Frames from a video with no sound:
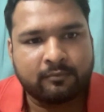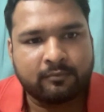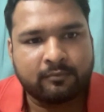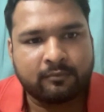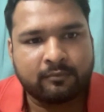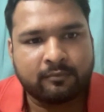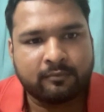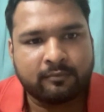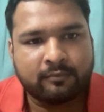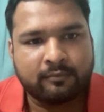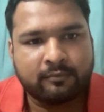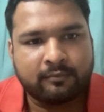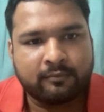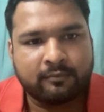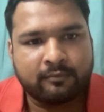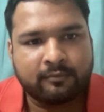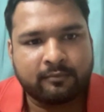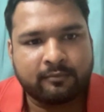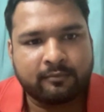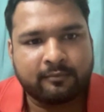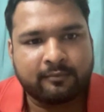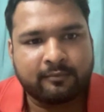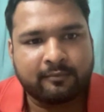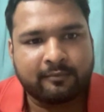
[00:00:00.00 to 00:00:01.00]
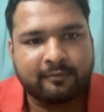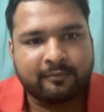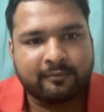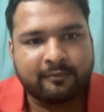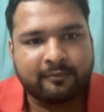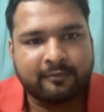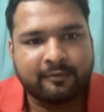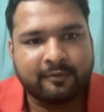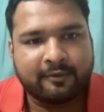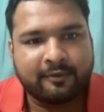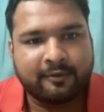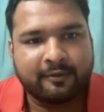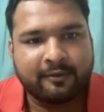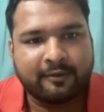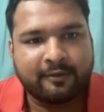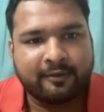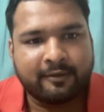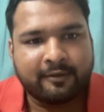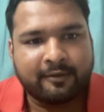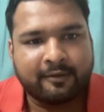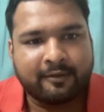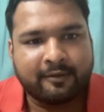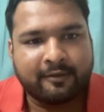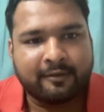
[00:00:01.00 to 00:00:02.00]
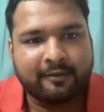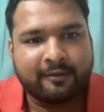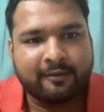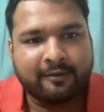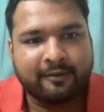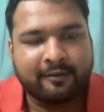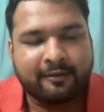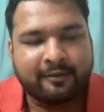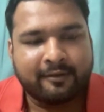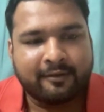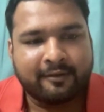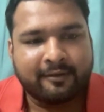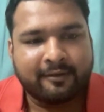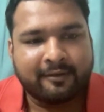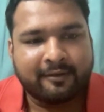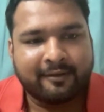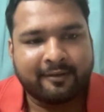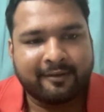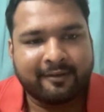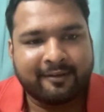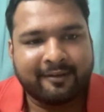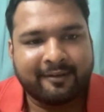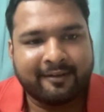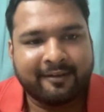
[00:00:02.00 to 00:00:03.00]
This person isn't speaking.